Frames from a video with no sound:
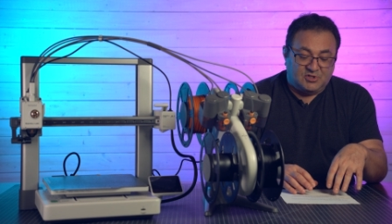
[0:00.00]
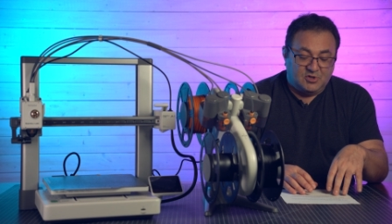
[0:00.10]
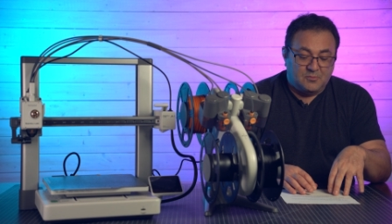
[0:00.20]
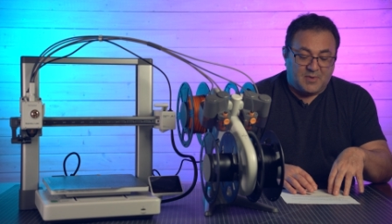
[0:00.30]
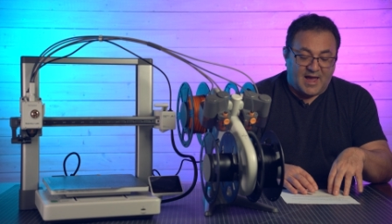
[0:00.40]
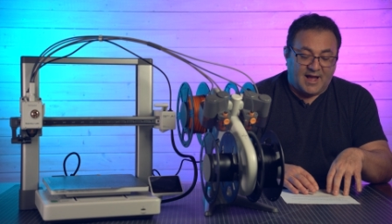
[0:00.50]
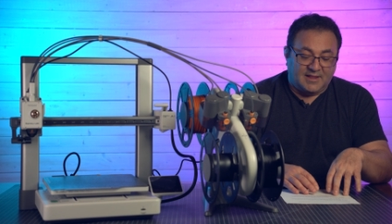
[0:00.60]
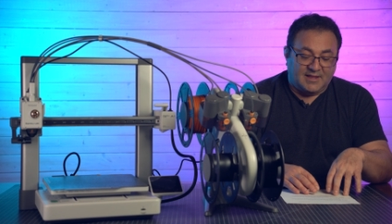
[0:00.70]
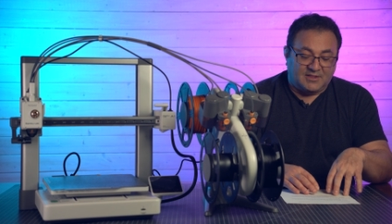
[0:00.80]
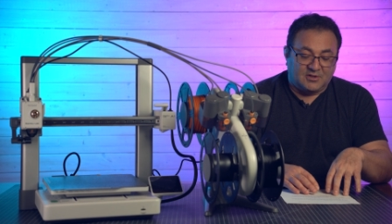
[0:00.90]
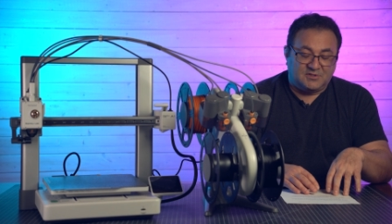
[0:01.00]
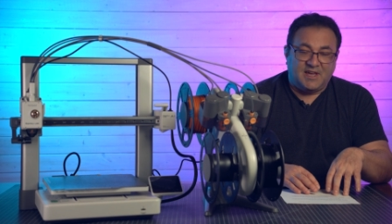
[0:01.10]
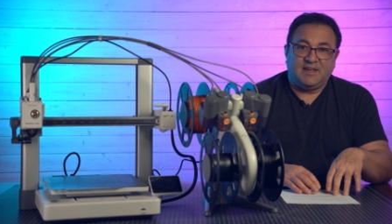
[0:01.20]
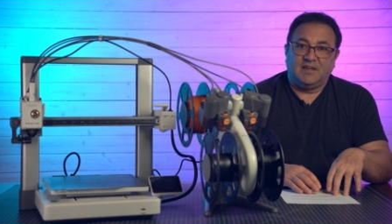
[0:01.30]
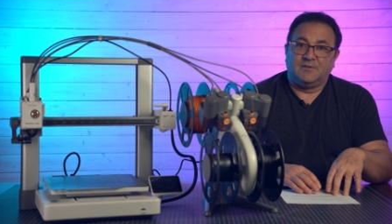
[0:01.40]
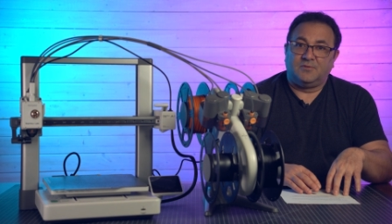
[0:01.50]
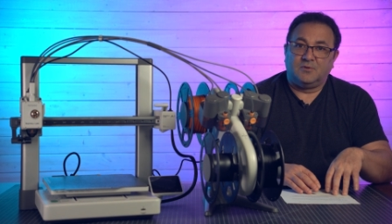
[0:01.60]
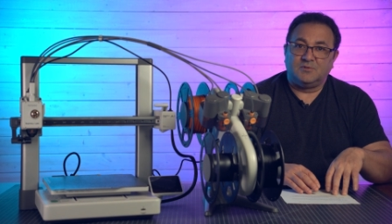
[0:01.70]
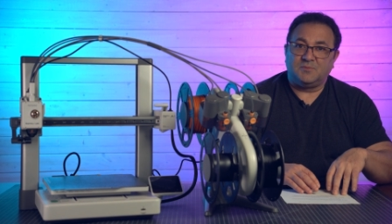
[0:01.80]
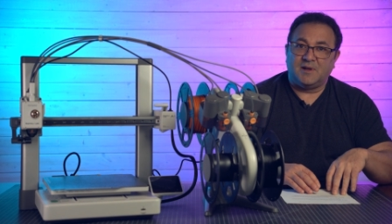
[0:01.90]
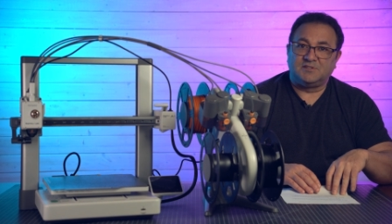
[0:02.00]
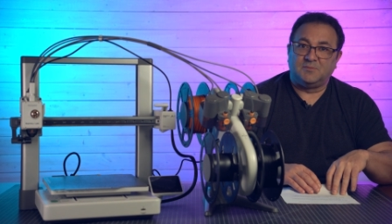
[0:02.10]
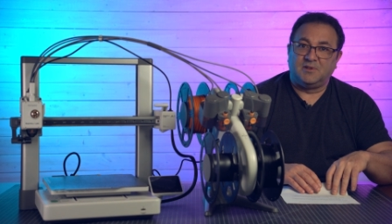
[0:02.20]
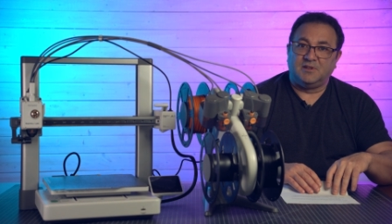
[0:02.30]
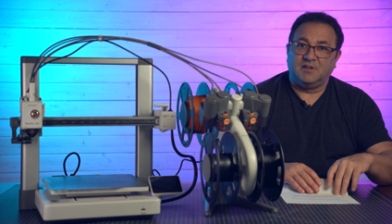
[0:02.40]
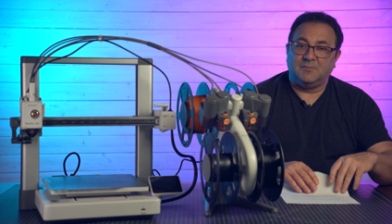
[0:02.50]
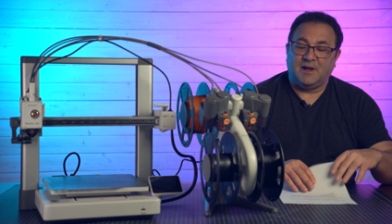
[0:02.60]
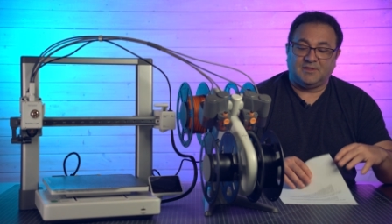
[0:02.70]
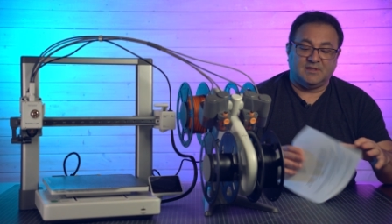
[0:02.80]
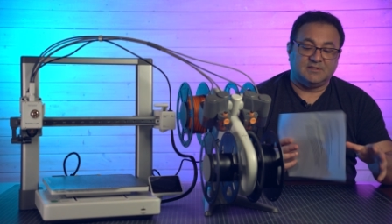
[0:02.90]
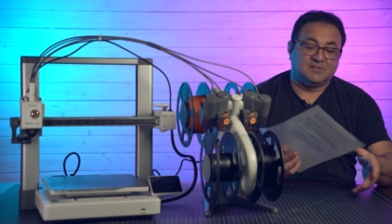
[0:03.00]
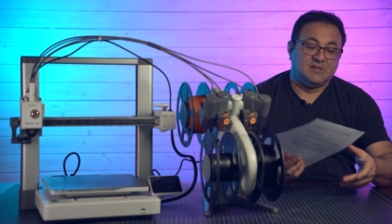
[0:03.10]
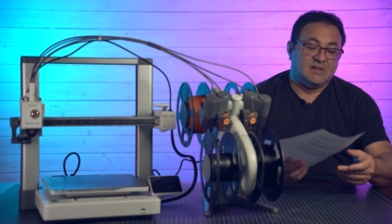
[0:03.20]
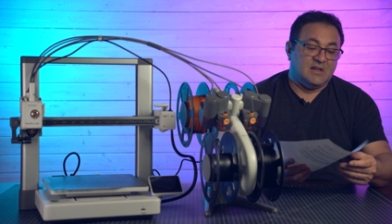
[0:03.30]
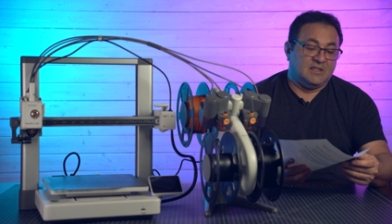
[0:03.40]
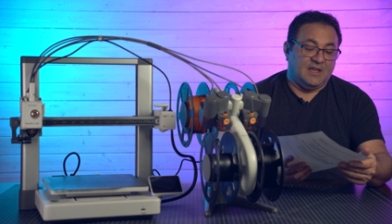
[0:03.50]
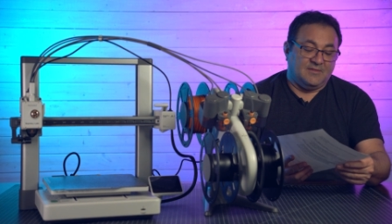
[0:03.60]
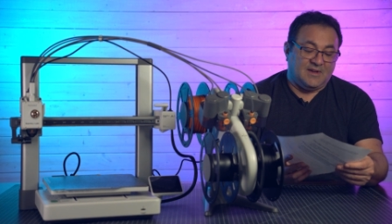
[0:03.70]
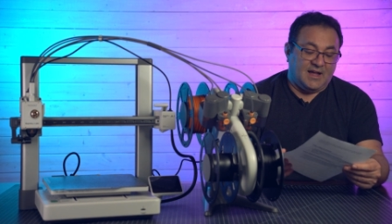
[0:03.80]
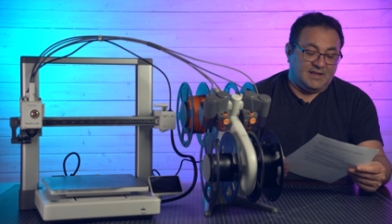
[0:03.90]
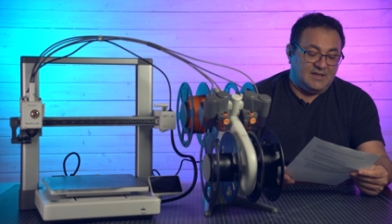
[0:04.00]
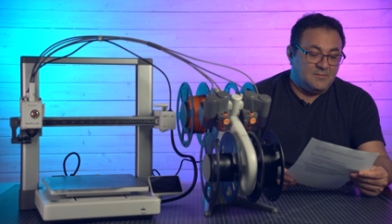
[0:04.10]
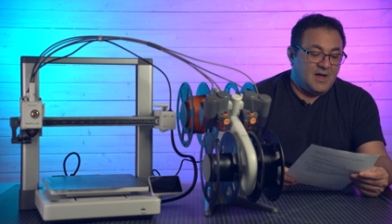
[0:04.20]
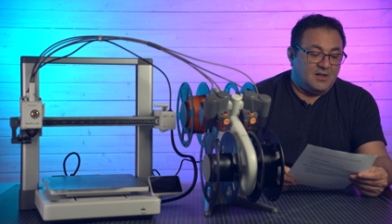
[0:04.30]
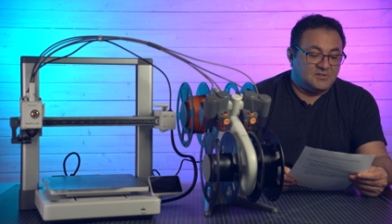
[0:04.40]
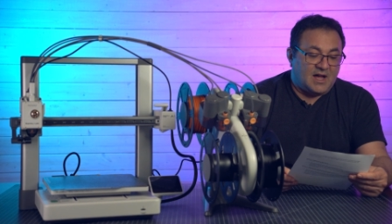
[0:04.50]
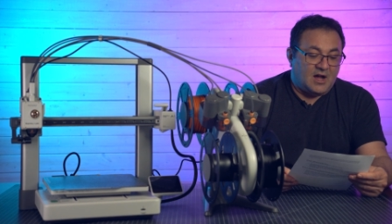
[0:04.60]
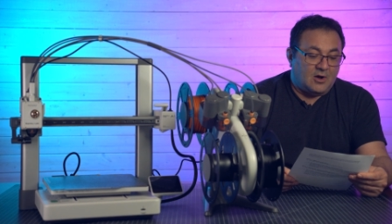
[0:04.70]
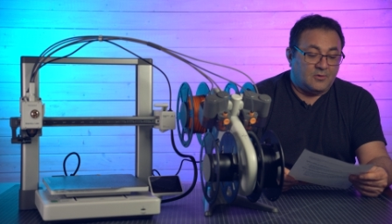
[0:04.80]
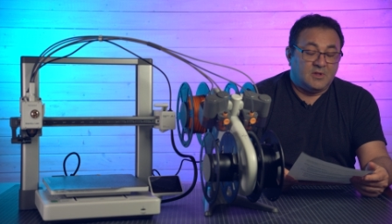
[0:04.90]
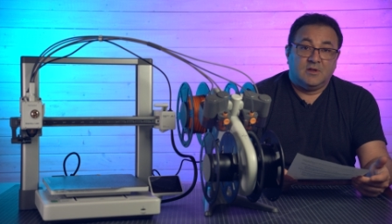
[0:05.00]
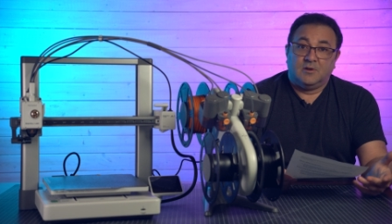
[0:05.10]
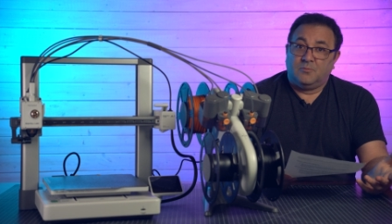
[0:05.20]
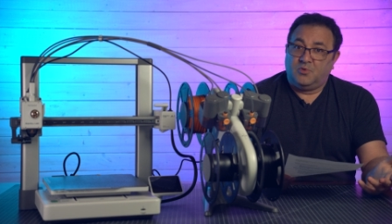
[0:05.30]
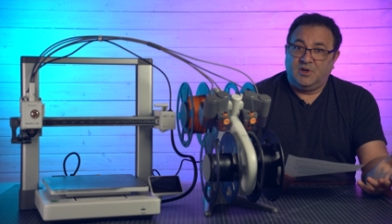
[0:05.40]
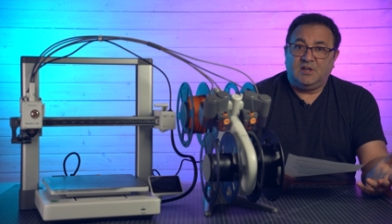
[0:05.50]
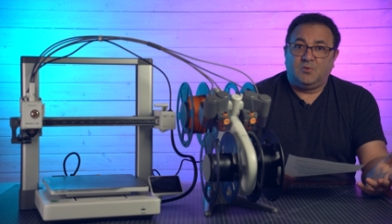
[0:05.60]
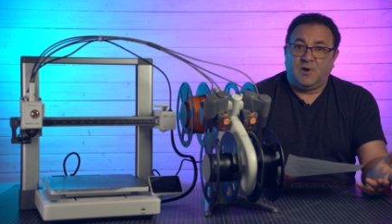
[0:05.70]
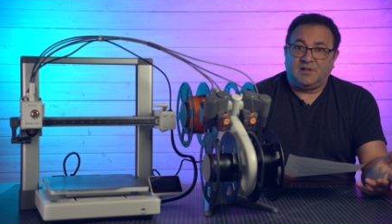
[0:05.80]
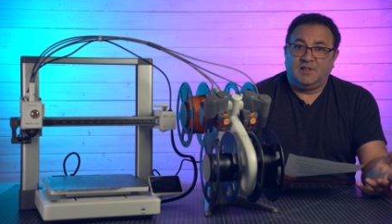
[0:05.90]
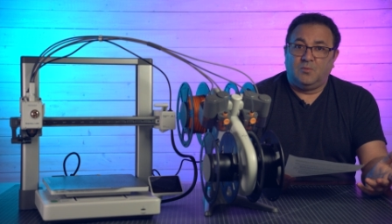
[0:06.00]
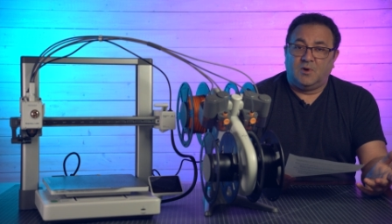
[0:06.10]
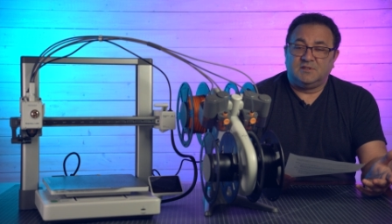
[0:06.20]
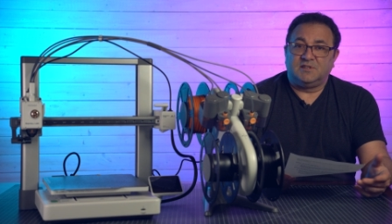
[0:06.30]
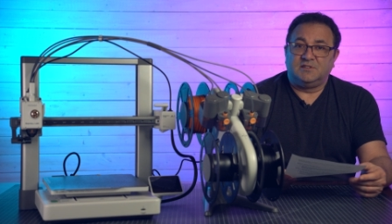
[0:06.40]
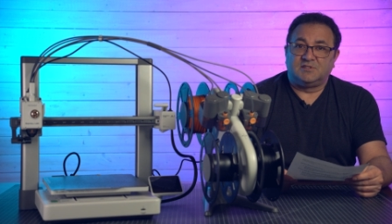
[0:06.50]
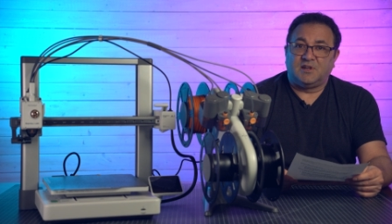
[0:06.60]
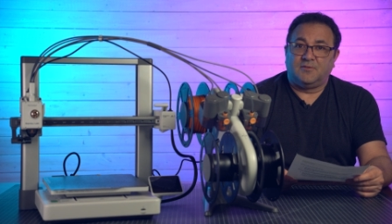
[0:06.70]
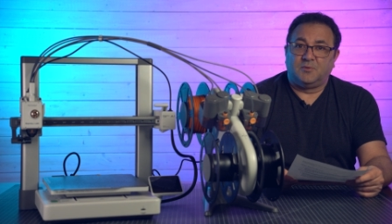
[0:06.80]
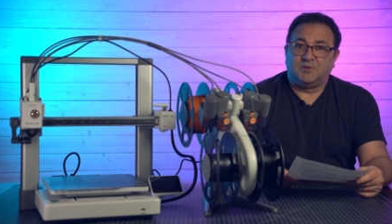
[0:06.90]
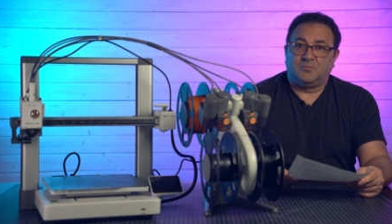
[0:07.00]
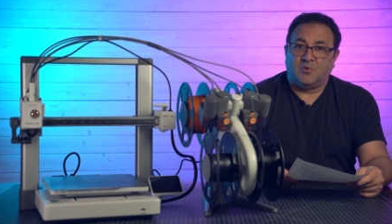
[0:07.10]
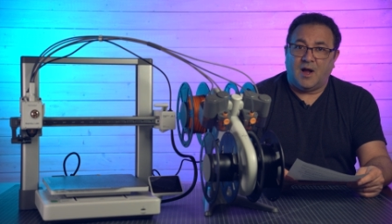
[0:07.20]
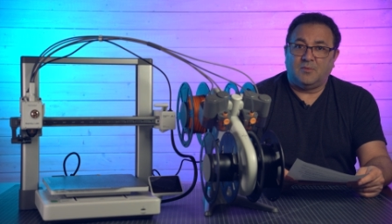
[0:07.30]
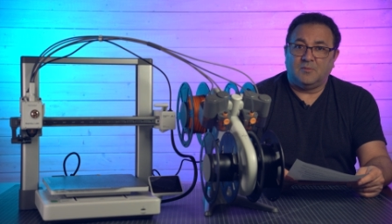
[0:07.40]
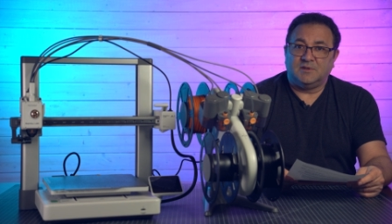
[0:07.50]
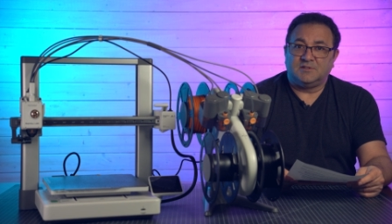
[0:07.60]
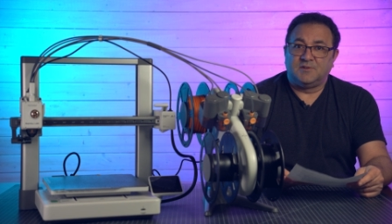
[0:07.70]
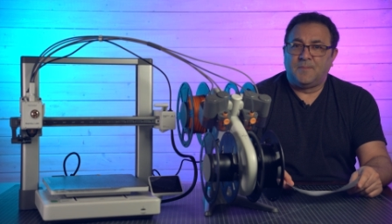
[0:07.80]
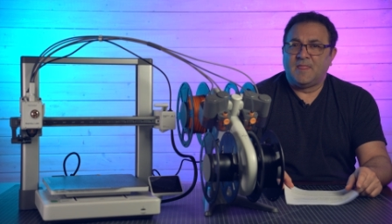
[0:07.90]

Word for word: too bad that they're taking full responsibility about this. They've got emails out pretty quickly once they discovered what the problem is.